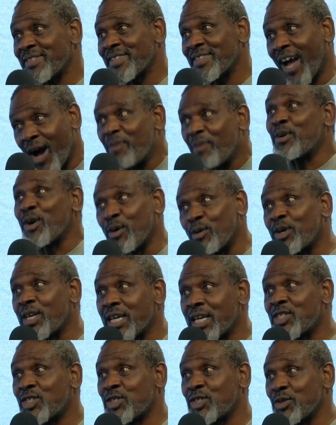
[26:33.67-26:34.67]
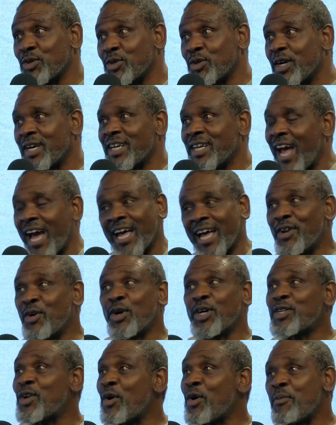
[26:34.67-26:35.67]
yeah. I'm gonna get I'm you. Hold your account. Now I know
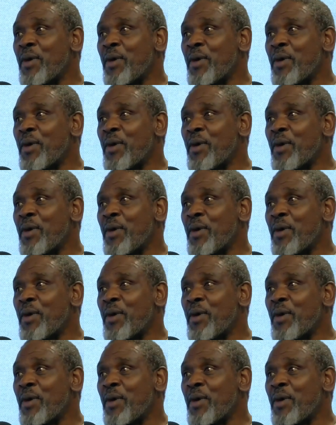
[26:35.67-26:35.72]
it don't